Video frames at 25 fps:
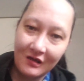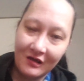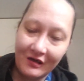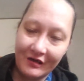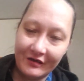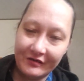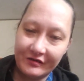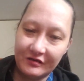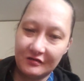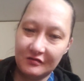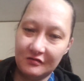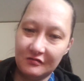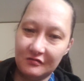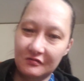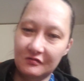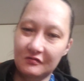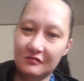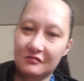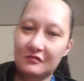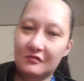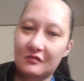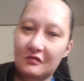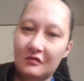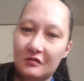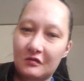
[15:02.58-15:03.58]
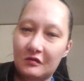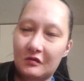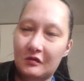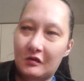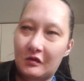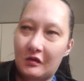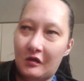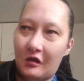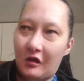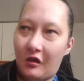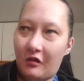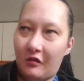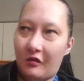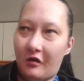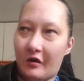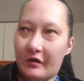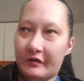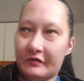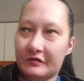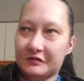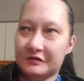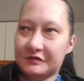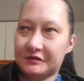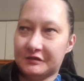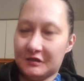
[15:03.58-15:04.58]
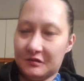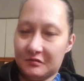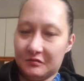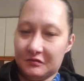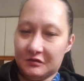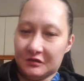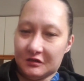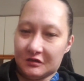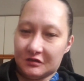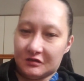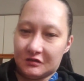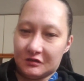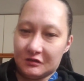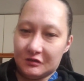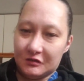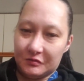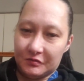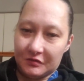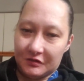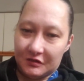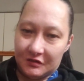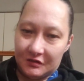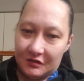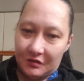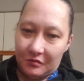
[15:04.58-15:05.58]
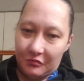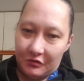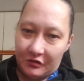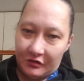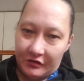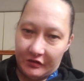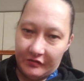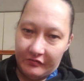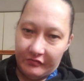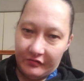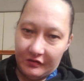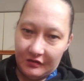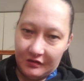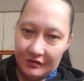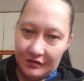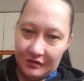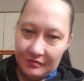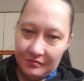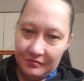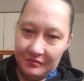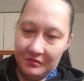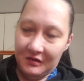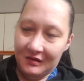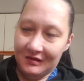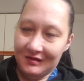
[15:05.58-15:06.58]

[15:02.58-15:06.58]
I did a lot of the same dishes because I'm craving them.